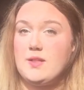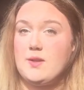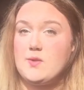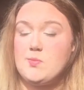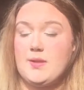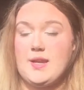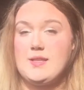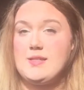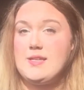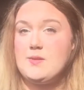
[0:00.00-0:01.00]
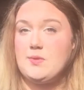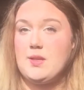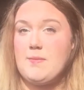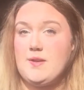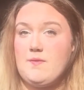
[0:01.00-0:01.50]
in those plans, isn't
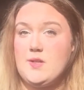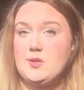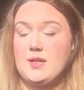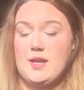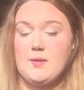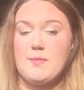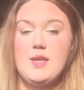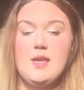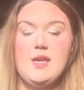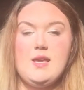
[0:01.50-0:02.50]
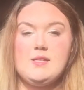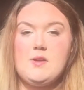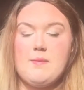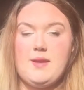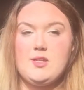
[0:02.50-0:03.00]
really beneficial to him.
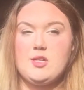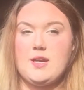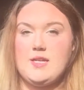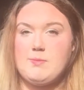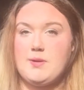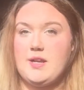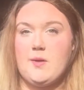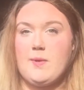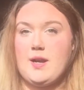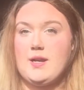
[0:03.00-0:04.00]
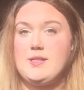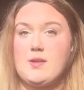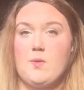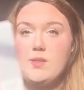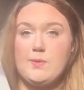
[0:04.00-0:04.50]
So I make sure he's pretty aware. He's
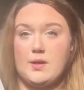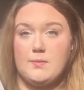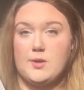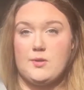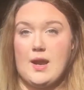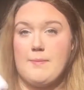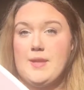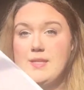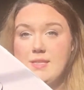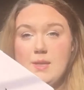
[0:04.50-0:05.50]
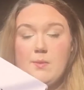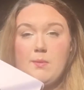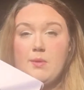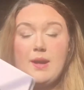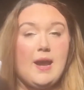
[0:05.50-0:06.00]
always welcome to grab it, see where
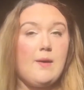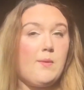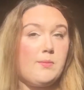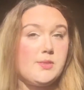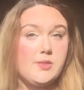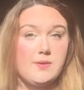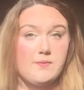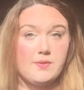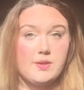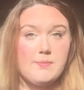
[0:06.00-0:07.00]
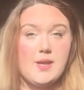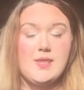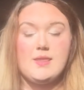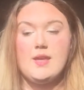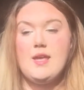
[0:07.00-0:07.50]
we're at, what we're doing for the
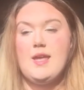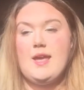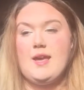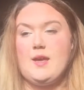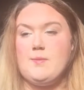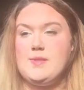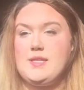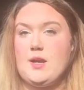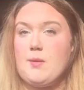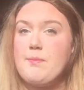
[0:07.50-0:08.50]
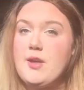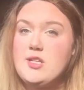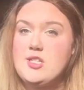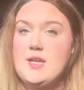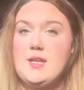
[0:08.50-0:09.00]
month, see our
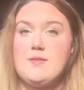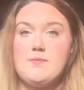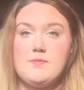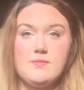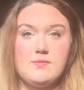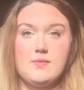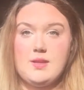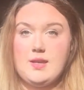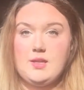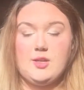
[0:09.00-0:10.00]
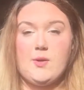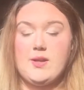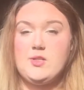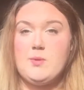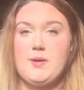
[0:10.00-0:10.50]
budget. You know,
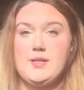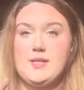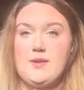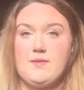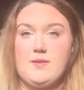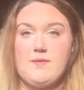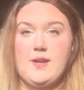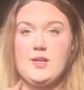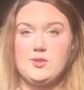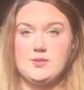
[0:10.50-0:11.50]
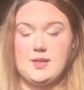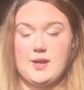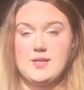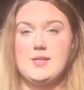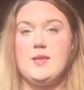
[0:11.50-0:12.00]
I do a breakdown of the financials, like
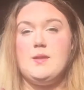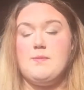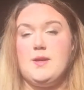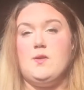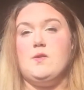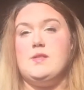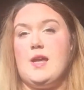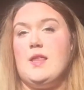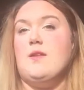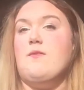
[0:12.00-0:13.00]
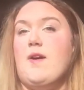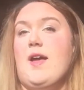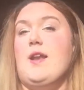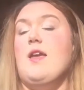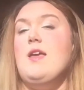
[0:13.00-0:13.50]
I said, the meals and the
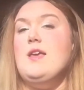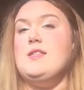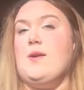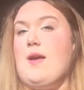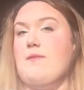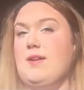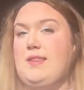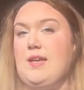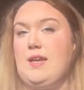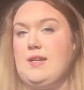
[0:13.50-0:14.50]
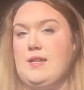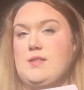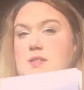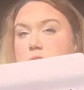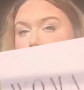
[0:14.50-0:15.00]
fun. So everything he
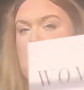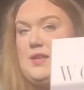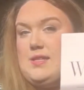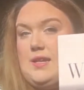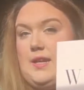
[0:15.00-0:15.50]
needs to know is in